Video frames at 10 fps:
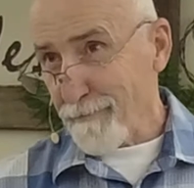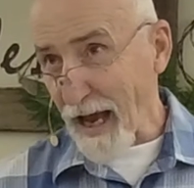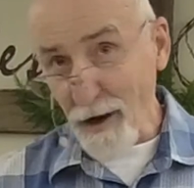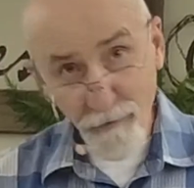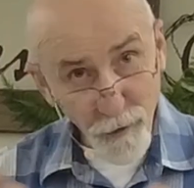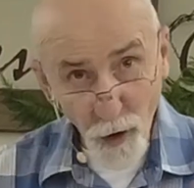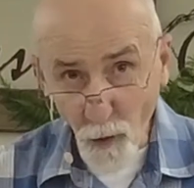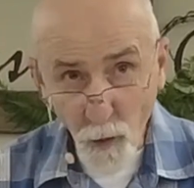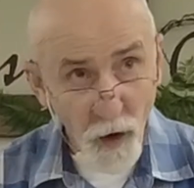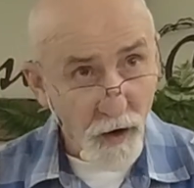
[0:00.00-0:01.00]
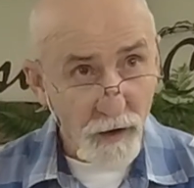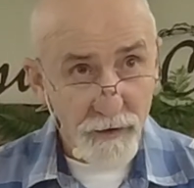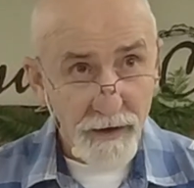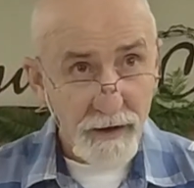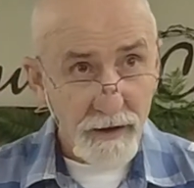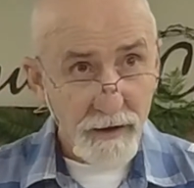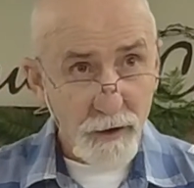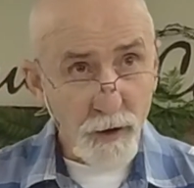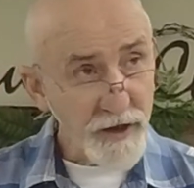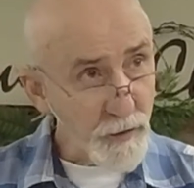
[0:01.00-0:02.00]
Uh, for a world
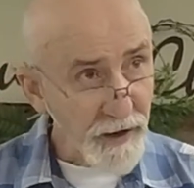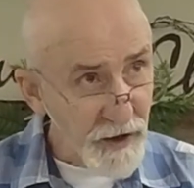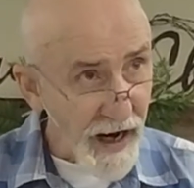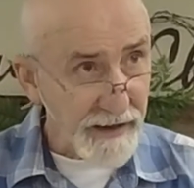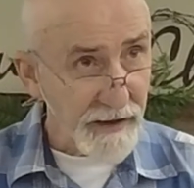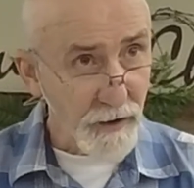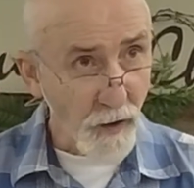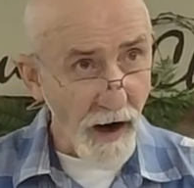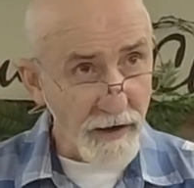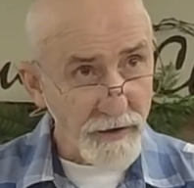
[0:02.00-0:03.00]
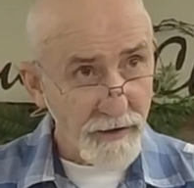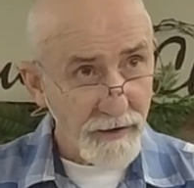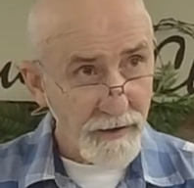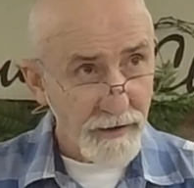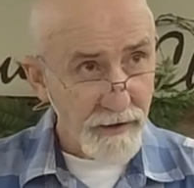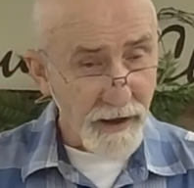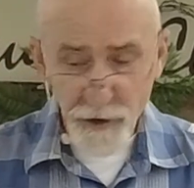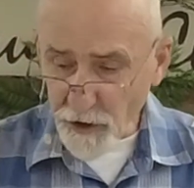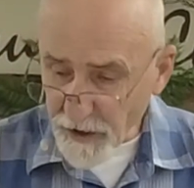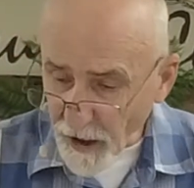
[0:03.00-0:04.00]
who has rejected Christ,
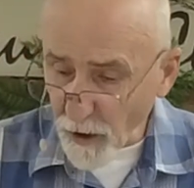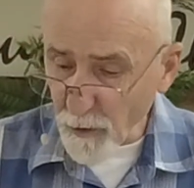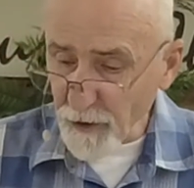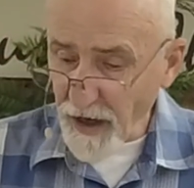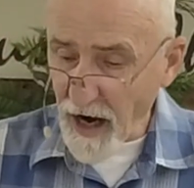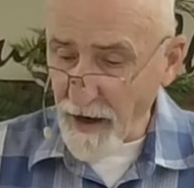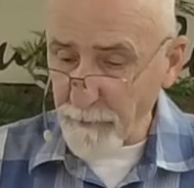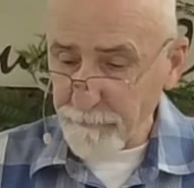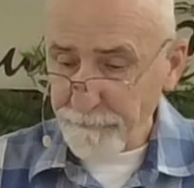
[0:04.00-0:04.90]
it's a terrible time